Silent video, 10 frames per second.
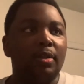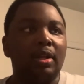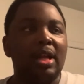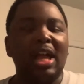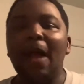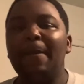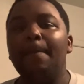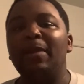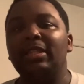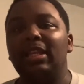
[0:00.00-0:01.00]
A lot of people
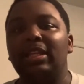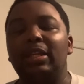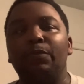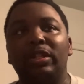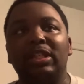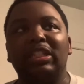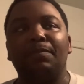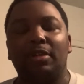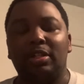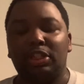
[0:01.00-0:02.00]
be thinking with this
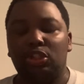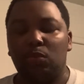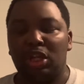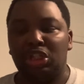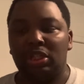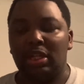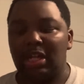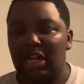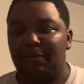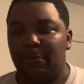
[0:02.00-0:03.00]
situation, a
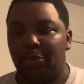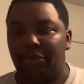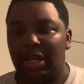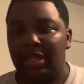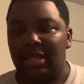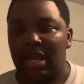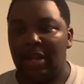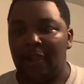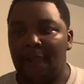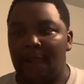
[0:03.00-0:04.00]
lot of people think
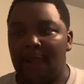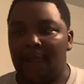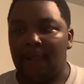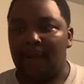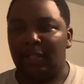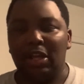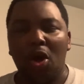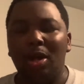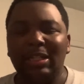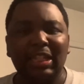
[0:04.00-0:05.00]
that
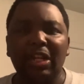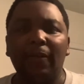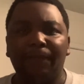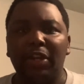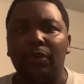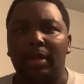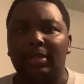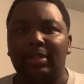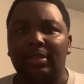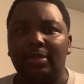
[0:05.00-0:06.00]
all this
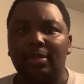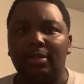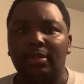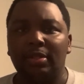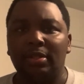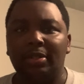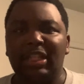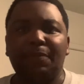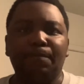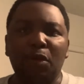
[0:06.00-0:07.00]
interference,
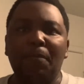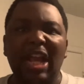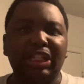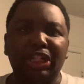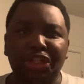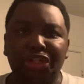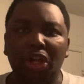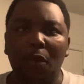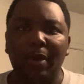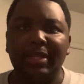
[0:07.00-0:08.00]
you're basically
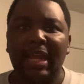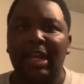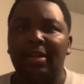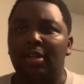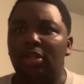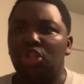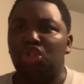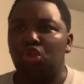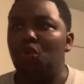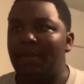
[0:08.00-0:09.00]
showing that
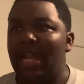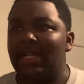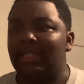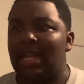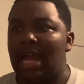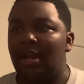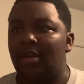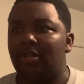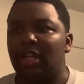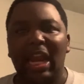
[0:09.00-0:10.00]
Drew McIntyre
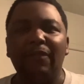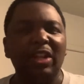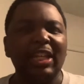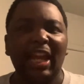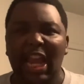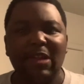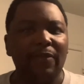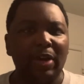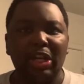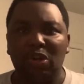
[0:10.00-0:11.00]
can't really hang with
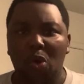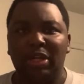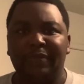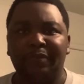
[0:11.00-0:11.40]
Randy Orton.